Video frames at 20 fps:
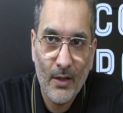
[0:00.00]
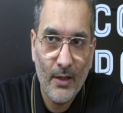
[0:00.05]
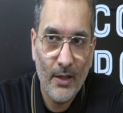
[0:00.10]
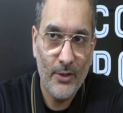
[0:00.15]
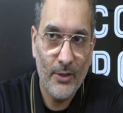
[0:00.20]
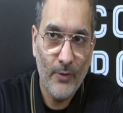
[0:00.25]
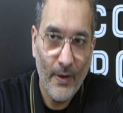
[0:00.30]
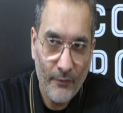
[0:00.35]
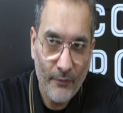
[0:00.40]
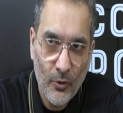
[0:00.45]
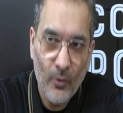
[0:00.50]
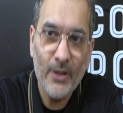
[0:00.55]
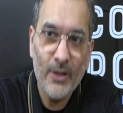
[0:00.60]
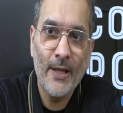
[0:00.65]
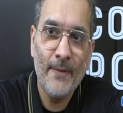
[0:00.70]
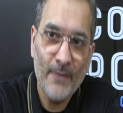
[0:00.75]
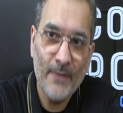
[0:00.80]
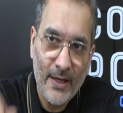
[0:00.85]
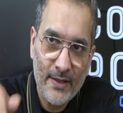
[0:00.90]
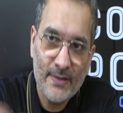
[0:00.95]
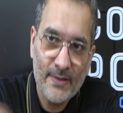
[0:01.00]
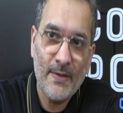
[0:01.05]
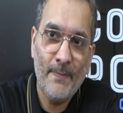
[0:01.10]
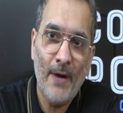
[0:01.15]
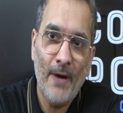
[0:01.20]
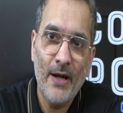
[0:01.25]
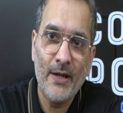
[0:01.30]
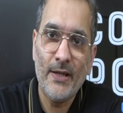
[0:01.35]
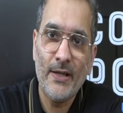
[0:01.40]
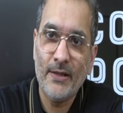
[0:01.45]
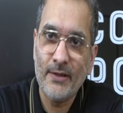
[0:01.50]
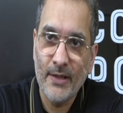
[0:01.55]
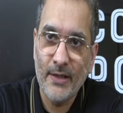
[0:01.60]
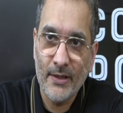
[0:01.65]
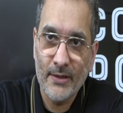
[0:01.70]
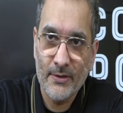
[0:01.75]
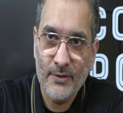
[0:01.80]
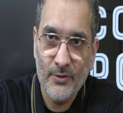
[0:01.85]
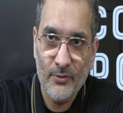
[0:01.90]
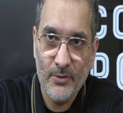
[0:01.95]
and you have told them that it's a party, and
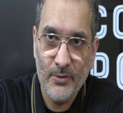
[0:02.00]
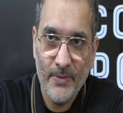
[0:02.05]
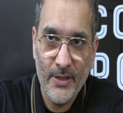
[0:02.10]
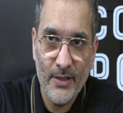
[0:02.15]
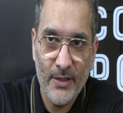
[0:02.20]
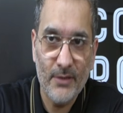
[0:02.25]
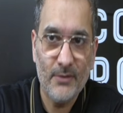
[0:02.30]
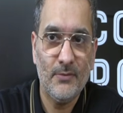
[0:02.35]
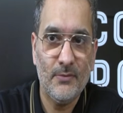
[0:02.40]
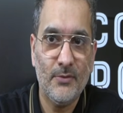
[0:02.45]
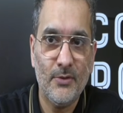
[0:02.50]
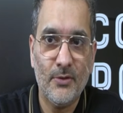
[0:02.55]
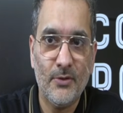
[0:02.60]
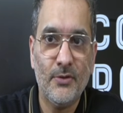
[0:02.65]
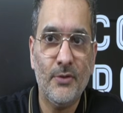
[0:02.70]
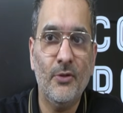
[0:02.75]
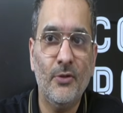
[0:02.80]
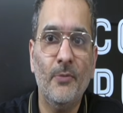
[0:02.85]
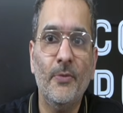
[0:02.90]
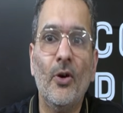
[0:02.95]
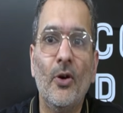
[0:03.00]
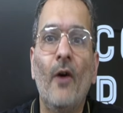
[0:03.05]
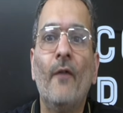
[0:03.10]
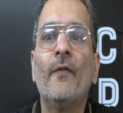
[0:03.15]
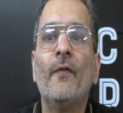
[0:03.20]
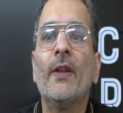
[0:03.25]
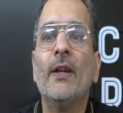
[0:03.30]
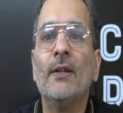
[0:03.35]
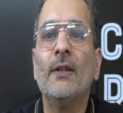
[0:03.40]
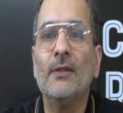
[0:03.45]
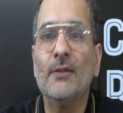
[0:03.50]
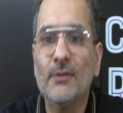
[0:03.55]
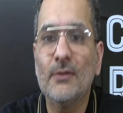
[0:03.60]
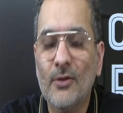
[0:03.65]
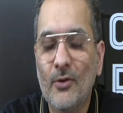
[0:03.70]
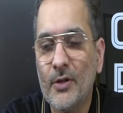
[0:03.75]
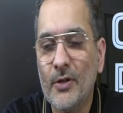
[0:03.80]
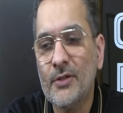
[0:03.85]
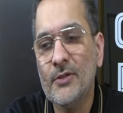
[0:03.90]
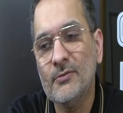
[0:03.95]
then you'll be offering,
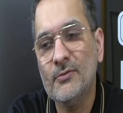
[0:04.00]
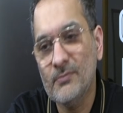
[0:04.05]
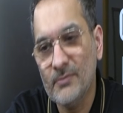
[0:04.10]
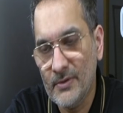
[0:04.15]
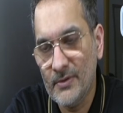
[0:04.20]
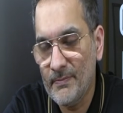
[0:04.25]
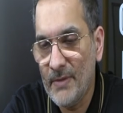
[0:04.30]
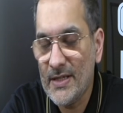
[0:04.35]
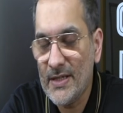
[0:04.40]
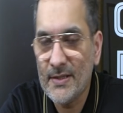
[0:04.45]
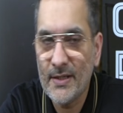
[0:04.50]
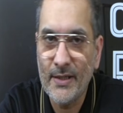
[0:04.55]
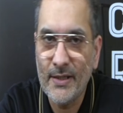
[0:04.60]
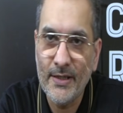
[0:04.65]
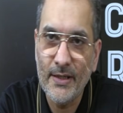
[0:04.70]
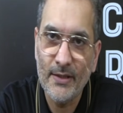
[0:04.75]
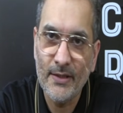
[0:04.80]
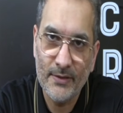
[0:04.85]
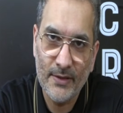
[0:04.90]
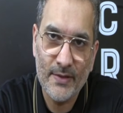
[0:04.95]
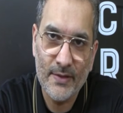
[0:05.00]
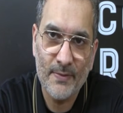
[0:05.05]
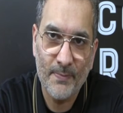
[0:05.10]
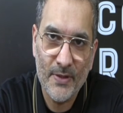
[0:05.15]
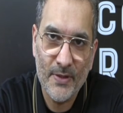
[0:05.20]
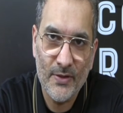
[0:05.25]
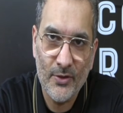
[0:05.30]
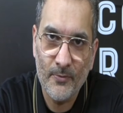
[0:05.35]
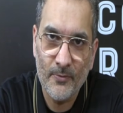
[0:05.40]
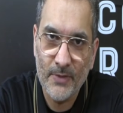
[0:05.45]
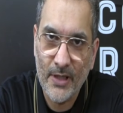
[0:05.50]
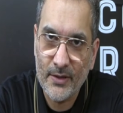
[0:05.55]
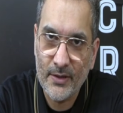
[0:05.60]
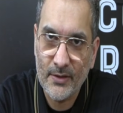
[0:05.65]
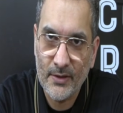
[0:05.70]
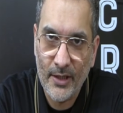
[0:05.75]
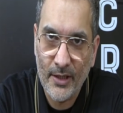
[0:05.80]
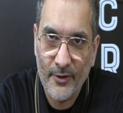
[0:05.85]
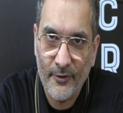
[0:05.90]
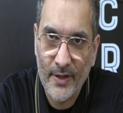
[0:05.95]
or you basically, it's presumed that
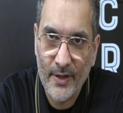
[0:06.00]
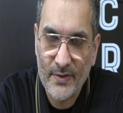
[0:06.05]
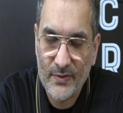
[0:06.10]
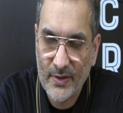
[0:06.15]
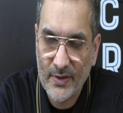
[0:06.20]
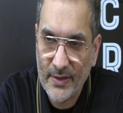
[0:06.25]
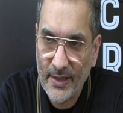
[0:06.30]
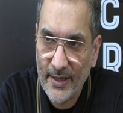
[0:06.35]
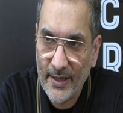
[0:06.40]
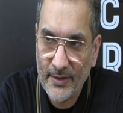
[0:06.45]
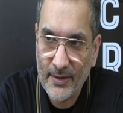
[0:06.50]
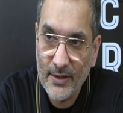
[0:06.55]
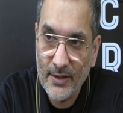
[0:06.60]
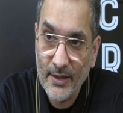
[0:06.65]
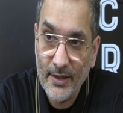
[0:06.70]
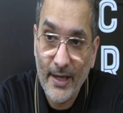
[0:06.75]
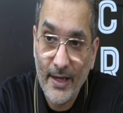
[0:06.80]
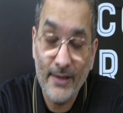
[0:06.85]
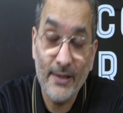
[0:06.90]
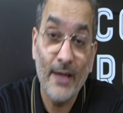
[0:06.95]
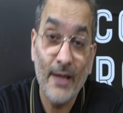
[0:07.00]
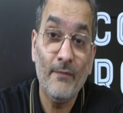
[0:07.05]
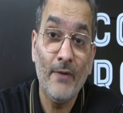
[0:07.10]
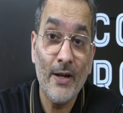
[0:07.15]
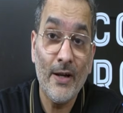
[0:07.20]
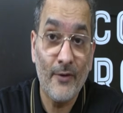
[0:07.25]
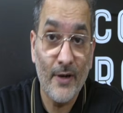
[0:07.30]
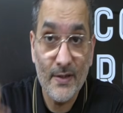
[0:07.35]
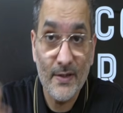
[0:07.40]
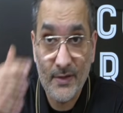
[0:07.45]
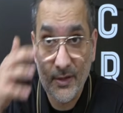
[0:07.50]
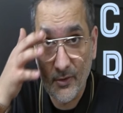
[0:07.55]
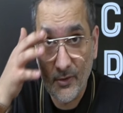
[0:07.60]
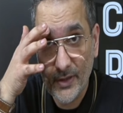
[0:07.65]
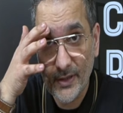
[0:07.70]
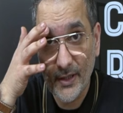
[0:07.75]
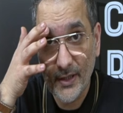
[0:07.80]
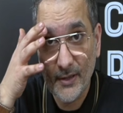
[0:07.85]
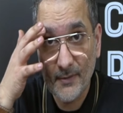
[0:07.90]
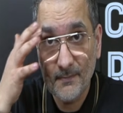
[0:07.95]
the drinks are there, and then when drinks are not
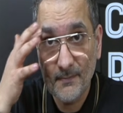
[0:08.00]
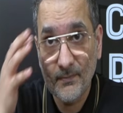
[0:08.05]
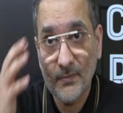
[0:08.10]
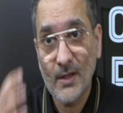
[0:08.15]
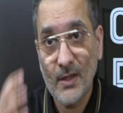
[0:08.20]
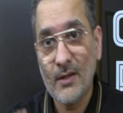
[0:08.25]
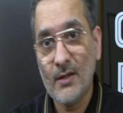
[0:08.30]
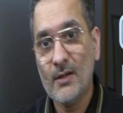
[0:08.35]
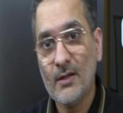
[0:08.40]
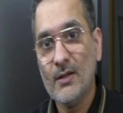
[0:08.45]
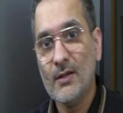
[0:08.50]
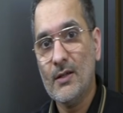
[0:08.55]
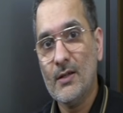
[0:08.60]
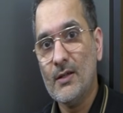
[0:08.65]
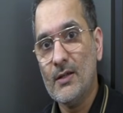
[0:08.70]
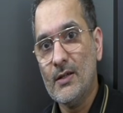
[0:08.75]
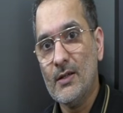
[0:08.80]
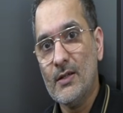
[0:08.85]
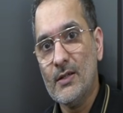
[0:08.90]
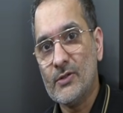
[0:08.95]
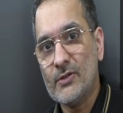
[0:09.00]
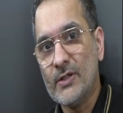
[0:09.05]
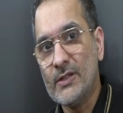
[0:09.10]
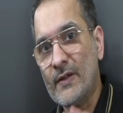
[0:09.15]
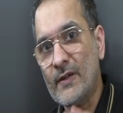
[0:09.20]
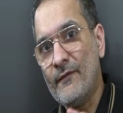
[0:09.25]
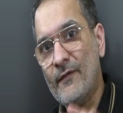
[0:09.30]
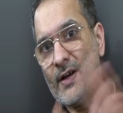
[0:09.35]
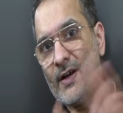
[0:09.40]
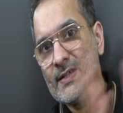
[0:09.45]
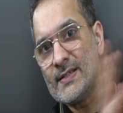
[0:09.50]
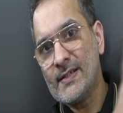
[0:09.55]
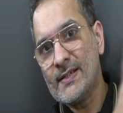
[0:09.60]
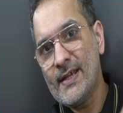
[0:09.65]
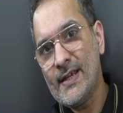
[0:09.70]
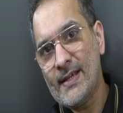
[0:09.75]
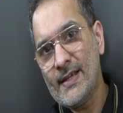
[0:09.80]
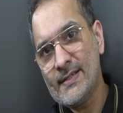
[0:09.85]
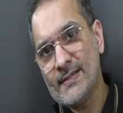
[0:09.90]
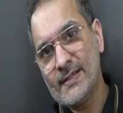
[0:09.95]
there. So in the first
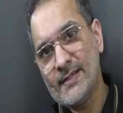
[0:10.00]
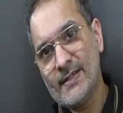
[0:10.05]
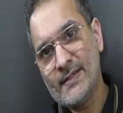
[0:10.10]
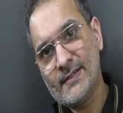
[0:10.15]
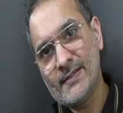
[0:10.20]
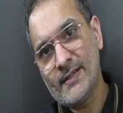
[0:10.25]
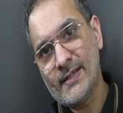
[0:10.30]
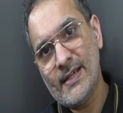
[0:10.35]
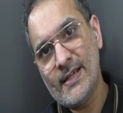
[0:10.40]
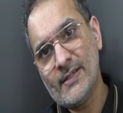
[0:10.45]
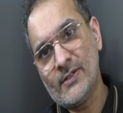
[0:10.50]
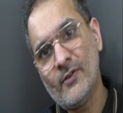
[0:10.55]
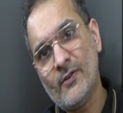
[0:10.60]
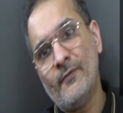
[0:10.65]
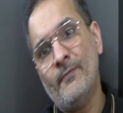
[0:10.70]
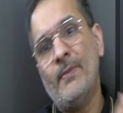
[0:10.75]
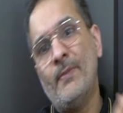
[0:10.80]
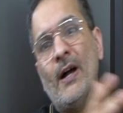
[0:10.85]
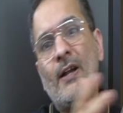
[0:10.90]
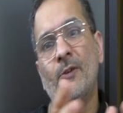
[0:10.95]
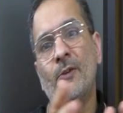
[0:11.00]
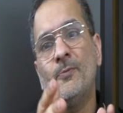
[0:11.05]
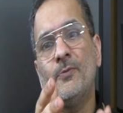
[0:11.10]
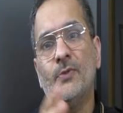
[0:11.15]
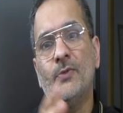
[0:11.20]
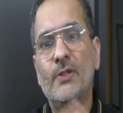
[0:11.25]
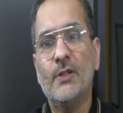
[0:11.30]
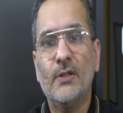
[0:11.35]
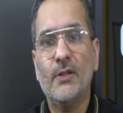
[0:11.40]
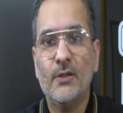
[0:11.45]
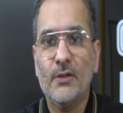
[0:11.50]
case, it is a case of Path Puja,